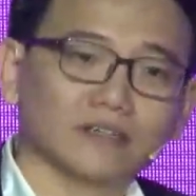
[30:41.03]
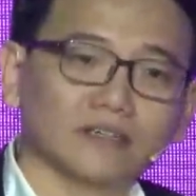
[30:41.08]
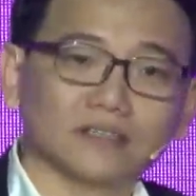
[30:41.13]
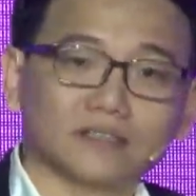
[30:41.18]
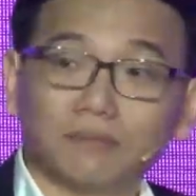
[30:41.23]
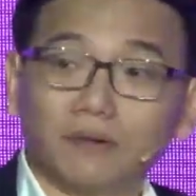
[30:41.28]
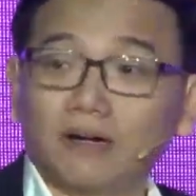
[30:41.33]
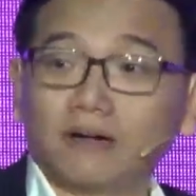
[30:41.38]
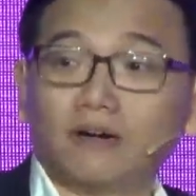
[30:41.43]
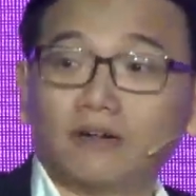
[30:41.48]

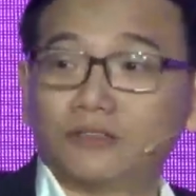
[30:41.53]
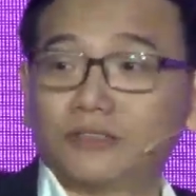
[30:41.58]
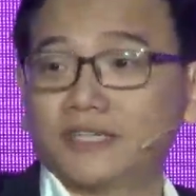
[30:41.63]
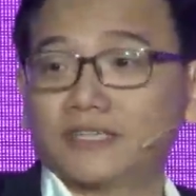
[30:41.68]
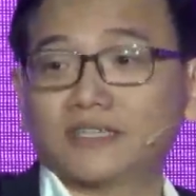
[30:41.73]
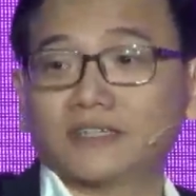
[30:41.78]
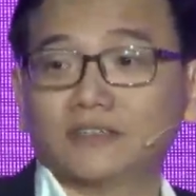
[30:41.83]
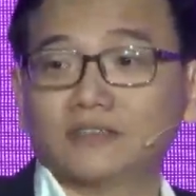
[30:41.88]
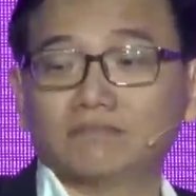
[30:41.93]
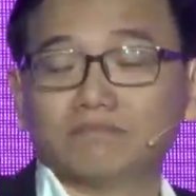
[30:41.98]
Smart contracts
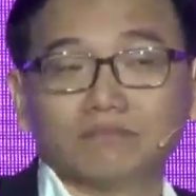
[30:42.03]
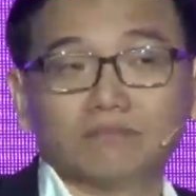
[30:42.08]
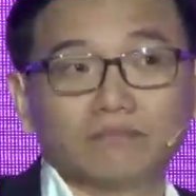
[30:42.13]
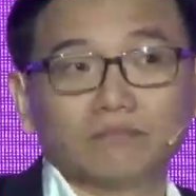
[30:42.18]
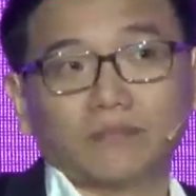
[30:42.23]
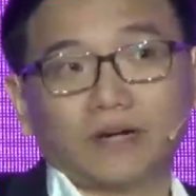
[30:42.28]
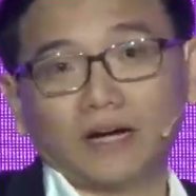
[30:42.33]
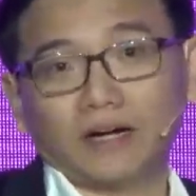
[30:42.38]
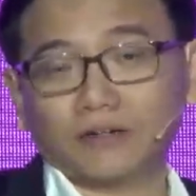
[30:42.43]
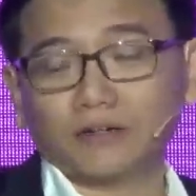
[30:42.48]
are
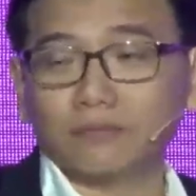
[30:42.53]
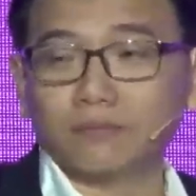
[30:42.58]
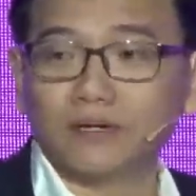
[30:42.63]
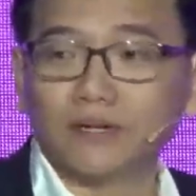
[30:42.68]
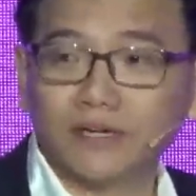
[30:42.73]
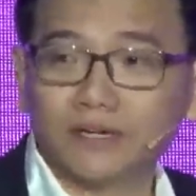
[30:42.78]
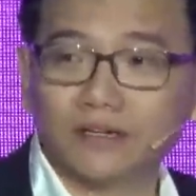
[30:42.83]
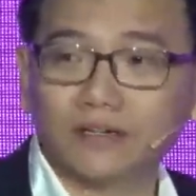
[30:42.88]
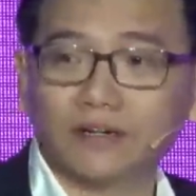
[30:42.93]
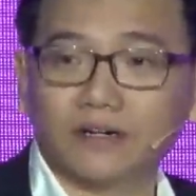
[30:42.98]

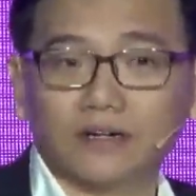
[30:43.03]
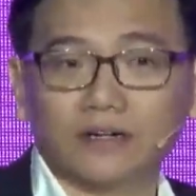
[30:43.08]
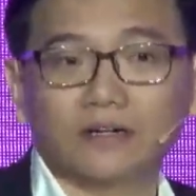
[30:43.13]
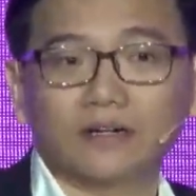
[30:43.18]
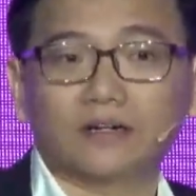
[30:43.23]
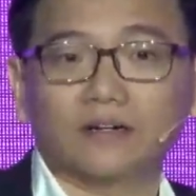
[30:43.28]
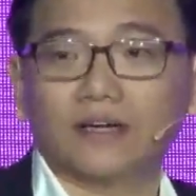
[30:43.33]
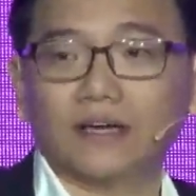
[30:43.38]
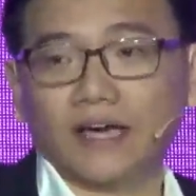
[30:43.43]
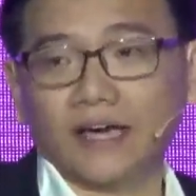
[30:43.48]
arguably,
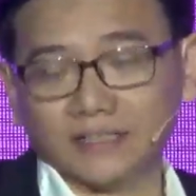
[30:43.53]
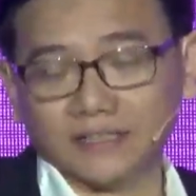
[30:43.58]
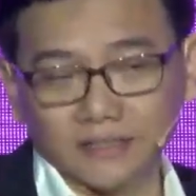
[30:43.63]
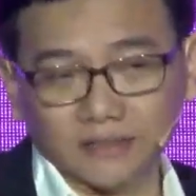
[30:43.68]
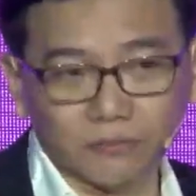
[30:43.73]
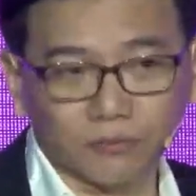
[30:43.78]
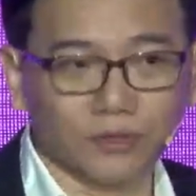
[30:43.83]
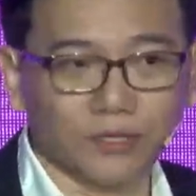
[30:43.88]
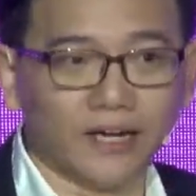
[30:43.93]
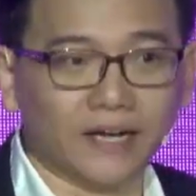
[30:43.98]
as
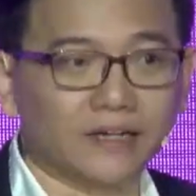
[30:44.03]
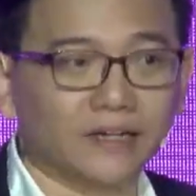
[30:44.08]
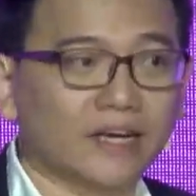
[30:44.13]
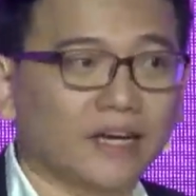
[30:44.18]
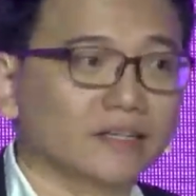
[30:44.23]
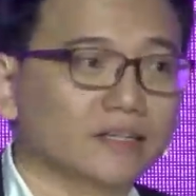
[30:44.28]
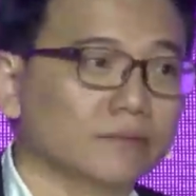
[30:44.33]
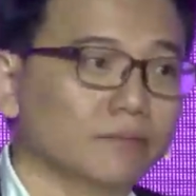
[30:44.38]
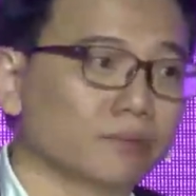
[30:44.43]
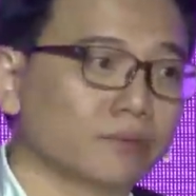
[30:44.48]
with any
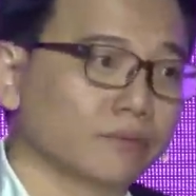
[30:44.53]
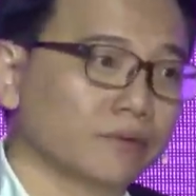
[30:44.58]
other